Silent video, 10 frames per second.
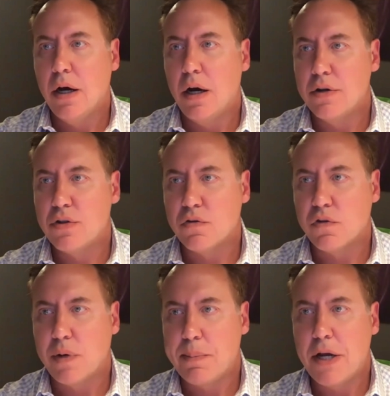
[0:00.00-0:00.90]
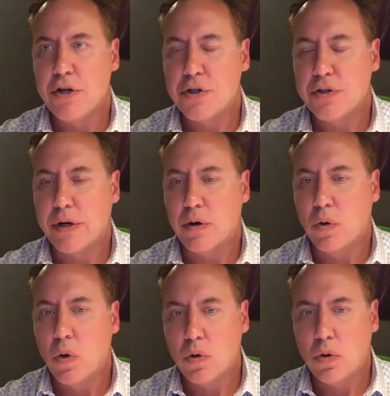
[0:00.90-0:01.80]
So for my patients that are
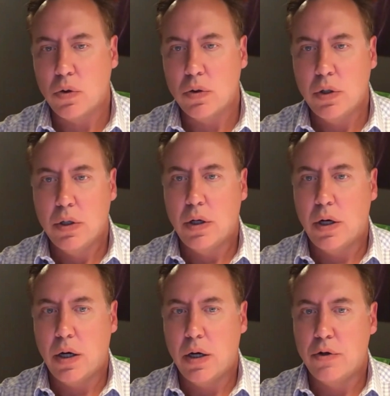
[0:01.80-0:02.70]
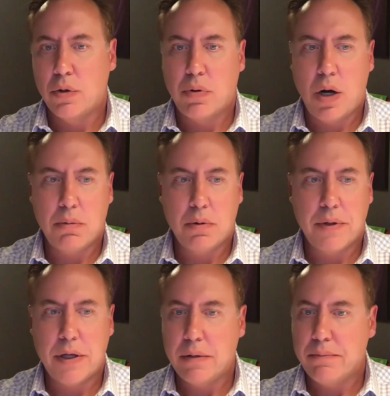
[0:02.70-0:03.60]
local, no problem.
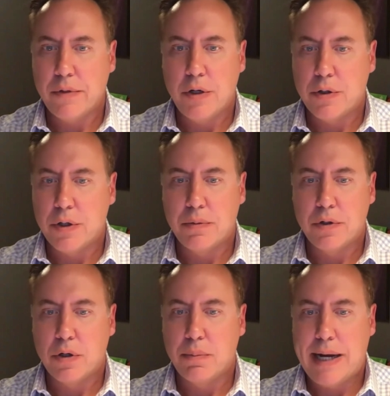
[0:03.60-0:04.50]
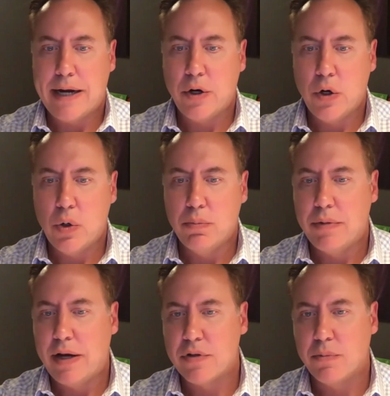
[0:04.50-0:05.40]
They, go back home,
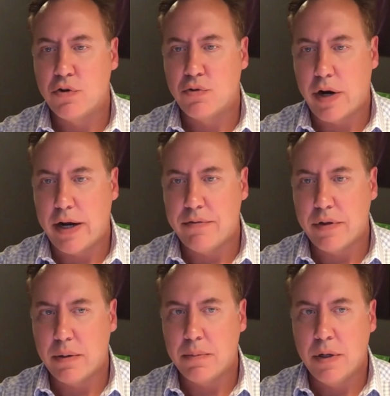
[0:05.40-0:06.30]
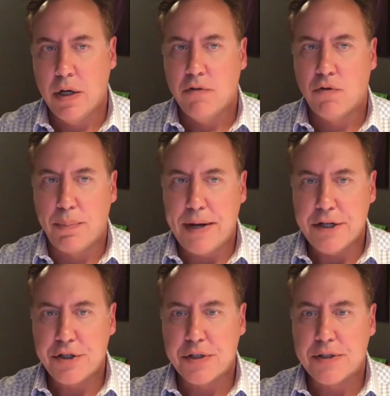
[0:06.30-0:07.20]
have someone drive them. For
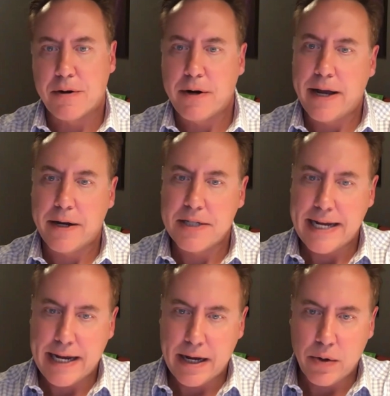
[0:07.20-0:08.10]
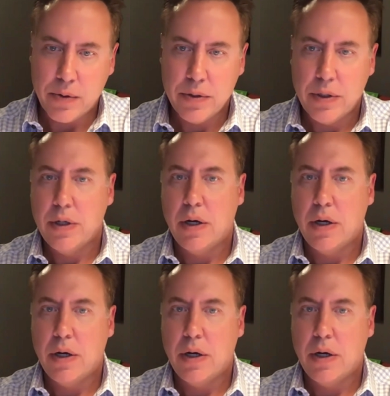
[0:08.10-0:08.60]
patients that are out of town,